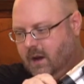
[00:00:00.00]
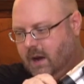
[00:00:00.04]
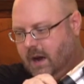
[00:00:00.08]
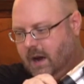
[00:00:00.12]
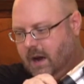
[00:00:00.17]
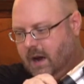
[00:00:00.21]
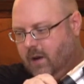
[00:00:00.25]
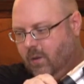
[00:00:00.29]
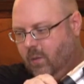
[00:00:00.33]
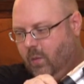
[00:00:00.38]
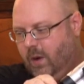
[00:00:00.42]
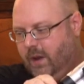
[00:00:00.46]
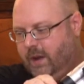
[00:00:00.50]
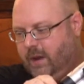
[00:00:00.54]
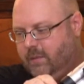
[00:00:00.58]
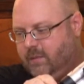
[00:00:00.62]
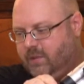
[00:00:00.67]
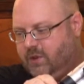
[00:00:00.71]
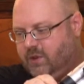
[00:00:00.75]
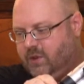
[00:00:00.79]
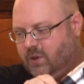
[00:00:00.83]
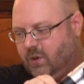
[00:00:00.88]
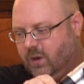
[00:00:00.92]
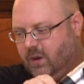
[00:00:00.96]
uh,
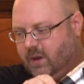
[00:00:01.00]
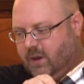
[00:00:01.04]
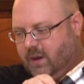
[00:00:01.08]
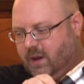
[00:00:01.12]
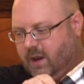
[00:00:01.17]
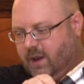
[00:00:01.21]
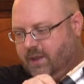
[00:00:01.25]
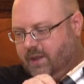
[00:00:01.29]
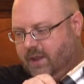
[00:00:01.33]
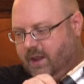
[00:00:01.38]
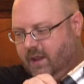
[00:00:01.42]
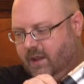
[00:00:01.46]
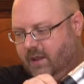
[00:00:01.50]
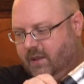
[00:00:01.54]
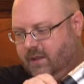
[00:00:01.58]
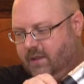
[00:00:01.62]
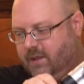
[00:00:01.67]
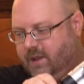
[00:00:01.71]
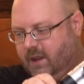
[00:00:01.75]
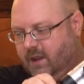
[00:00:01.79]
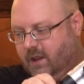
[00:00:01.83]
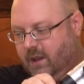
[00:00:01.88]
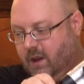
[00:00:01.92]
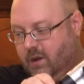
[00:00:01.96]
William Short, a the
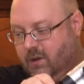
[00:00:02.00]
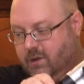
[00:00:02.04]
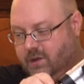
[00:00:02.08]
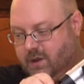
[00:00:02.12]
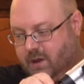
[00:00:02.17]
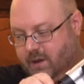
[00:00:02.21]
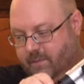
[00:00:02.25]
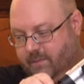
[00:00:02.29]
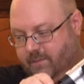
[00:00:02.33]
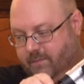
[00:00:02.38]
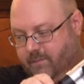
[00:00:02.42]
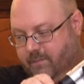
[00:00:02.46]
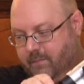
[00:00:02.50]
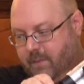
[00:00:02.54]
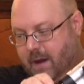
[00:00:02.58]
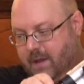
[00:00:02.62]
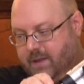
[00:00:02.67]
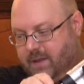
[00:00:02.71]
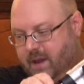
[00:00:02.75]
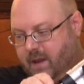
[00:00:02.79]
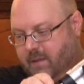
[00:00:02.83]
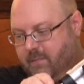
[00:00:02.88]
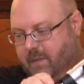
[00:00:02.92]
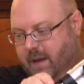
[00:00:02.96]
theologian,
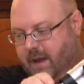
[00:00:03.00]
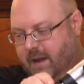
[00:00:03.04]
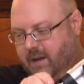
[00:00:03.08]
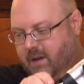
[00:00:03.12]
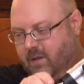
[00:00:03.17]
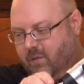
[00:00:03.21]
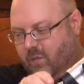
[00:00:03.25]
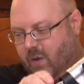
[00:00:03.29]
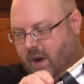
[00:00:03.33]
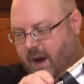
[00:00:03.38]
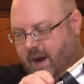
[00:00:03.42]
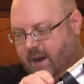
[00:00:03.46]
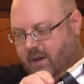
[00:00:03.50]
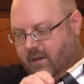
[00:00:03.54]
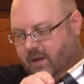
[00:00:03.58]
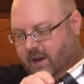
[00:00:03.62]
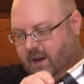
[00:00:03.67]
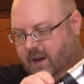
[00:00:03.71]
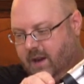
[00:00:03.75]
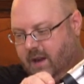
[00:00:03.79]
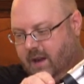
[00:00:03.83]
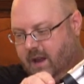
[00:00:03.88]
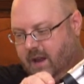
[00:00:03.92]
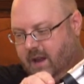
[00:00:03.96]
bought the abandoned
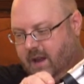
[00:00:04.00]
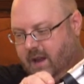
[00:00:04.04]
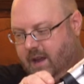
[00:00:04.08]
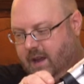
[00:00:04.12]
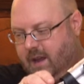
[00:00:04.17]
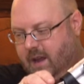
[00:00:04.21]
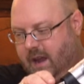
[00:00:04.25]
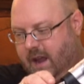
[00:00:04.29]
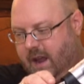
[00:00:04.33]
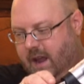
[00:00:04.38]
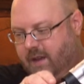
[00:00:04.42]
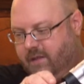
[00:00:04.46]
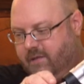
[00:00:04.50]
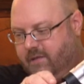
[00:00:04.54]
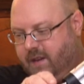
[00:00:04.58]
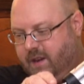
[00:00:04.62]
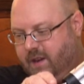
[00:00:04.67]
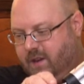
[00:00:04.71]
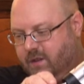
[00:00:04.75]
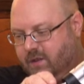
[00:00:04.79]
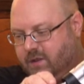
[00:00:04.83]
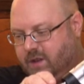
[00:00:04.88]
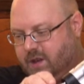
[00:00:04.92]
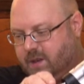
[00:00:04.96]
winery and
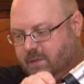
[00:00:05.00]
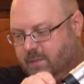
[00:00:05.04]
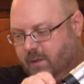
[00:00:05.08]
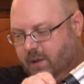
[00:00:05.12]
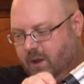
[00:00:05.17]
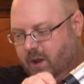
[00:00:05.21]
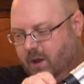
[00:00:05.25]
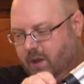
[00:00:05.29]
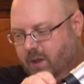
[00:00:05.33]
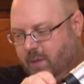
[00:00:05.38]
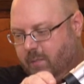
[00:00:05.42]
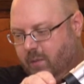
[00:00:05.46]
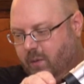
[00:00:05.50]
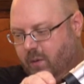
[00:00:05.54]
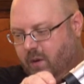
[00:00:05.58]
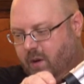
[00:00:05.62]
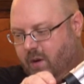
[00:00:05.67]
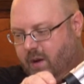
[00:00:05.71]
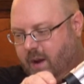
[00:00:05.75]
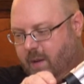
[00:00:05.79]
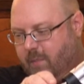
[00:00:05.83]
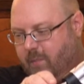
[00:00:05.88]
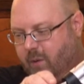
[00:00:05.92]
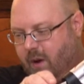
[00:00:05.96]
vineyard just below the
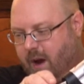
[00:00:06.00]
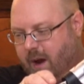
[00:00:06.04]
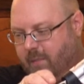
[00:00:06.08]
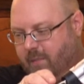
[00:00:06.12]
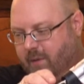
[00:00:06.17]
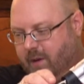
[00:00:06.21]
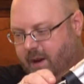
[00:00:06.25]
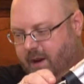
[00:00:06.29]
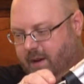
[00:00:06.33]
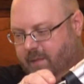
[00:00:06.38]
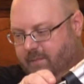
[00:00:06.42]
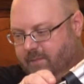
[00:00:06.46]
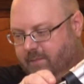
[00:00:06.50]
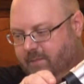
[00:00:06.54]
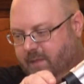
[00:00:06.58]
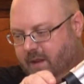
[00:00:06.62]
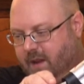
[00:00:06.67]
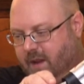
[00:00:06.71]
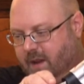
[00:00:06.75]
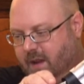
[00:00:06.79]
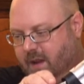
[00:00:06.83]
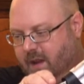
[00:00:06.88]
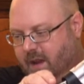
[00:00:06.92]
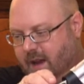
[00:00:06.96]
Perrone property.
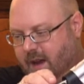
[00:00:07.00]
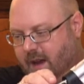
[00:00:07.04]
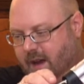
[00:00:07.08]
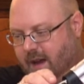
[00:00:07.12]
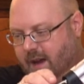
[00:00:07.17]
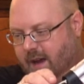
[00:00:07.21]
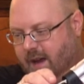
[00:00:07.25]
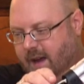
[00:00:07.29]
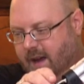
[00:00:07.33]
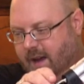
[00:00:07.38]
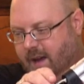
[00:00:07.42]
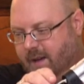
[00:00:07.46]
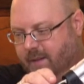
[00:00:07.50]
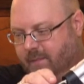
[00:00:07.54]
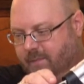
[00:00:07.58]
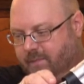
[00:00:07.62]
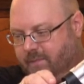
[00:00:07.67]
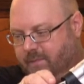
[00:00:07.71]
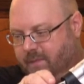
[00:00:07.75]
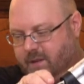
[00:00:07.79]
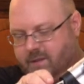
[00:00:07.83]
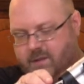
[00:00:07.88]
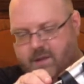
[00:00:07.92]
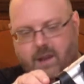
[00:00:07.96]

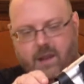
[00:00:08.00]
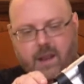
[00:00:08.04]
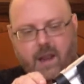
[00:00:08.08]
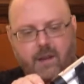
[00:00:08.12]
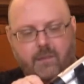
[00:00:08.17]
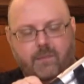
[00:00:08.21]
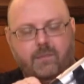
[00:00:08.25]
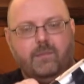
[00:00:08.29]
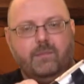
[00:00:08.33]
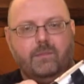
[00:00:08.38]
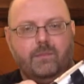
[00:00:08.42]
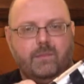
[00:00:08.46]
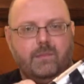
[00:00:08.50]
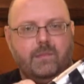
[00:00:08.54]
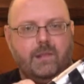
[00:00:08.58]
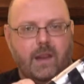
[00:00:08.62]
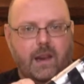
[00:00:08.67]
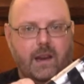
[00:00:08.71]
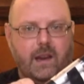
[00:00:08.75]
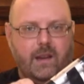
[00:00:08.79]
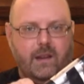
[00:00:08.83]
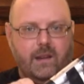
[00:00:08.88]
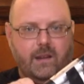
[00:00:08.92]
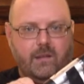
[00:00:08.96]
Um, so they
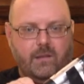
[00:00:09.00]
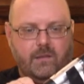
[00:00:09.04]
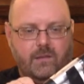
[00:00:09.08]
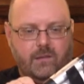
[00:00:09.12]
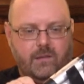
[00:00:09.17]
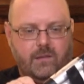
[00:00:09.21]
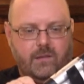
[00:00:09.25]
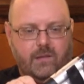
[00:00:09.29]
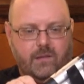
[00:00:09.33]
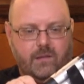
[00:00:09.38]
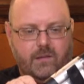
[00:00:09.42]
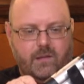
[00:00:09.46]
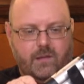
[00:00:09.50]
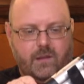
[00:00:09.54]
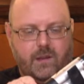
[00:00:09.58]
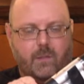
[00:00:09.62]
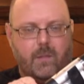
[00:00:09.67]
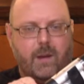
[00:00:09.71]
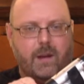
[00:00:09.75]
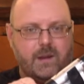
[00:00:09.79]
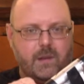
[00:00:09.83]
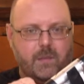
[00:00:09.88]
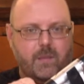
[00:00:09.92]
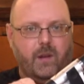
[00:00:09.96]
they
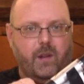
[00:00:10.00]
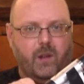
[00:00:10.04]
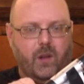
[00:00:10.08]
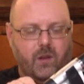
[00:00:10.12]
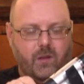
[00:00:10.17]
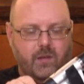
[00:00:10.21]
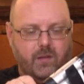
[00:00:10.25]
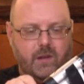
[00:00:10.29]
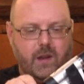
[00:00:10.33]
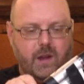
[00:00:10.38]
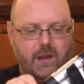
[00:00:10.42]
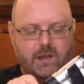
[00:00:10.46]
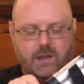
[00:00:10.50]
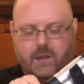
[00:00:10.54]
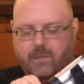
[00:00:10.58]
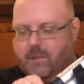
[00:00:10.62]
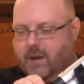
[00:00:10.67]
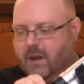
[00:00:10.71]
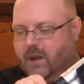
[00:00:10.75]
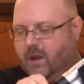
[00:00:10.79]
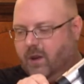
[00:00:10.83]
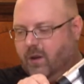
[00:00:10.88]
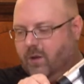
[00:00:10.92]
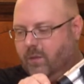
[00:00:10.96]
the Montebello
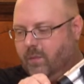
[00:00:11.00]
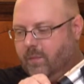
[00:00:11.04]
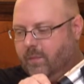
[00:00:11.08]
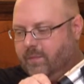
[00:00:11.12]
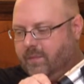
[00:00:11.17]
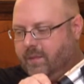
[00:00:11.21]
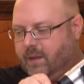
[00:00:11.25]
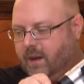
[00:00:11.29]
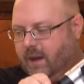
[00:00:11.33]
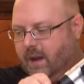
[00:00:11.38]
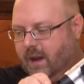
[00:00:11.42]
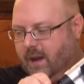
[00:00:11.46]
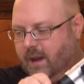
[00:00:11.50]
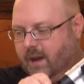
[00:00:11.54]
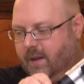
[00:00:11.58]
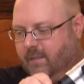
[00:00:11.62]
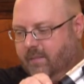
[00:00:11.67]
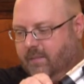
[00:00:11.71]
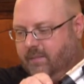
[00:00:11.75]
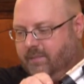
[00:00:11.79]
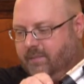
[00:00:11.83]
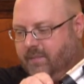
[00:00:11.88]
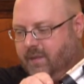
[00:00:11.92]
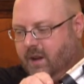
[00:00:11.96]
Montebello
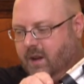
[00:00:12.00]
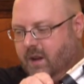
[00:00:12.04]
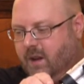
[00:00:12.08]
um,